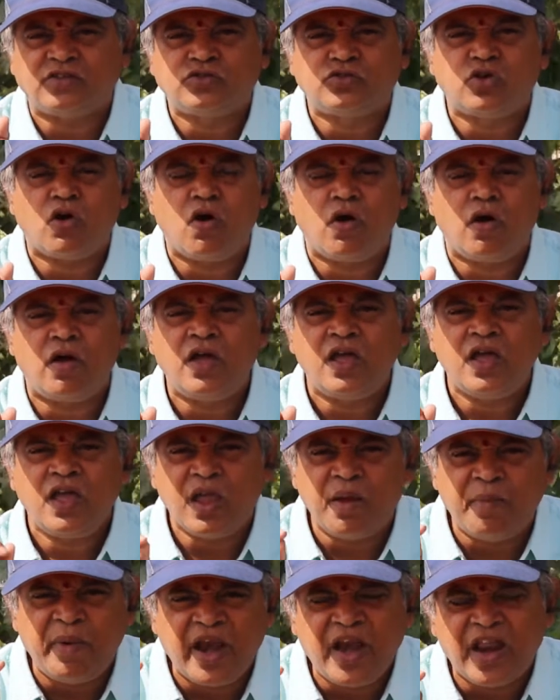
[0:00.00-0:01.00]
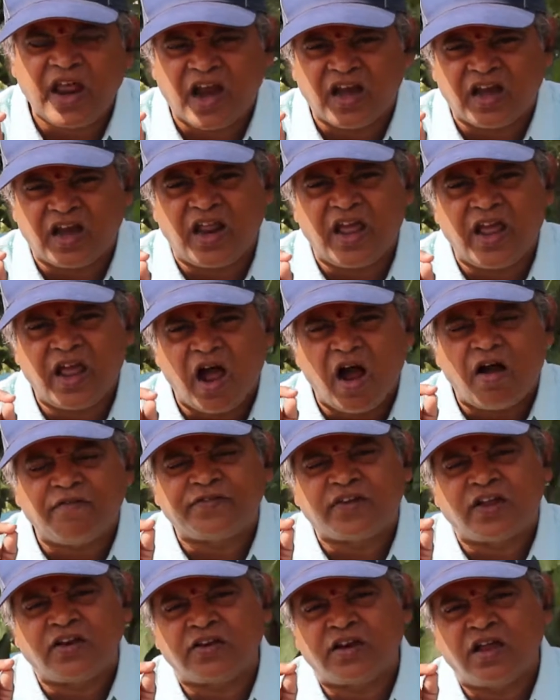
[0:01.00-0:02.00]
So immediately
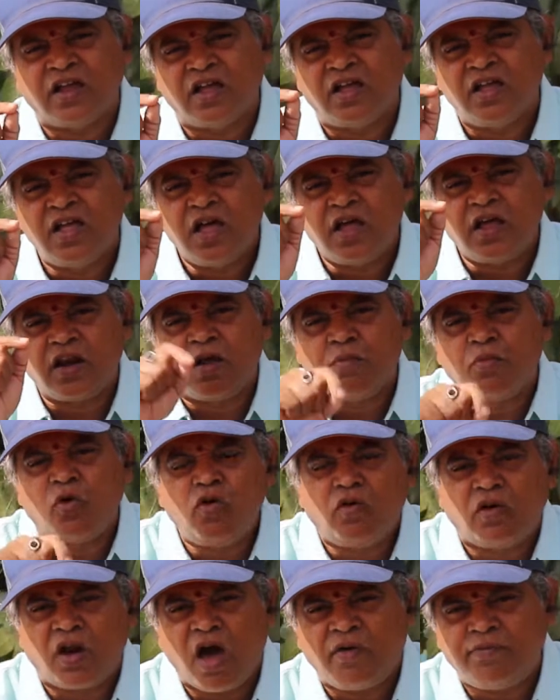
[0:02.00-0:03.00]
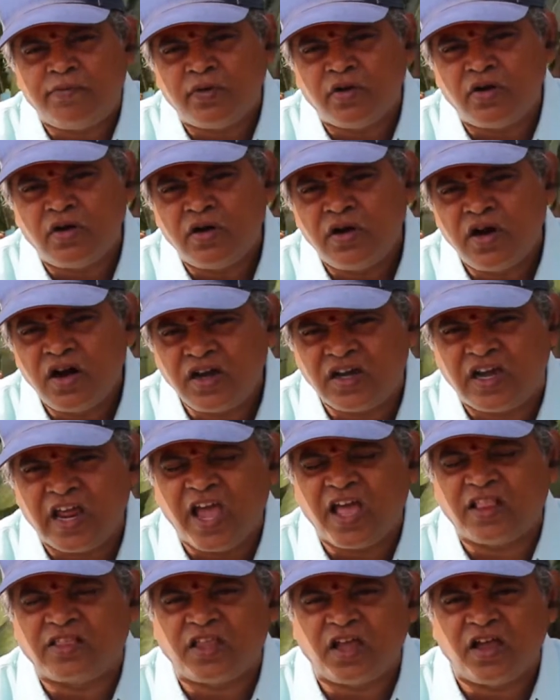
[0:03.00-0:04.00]
after removal of
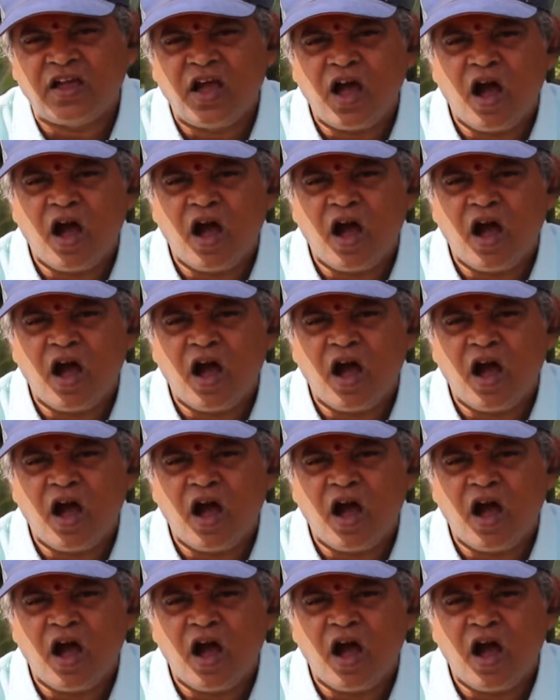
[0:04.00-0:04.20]
teeth,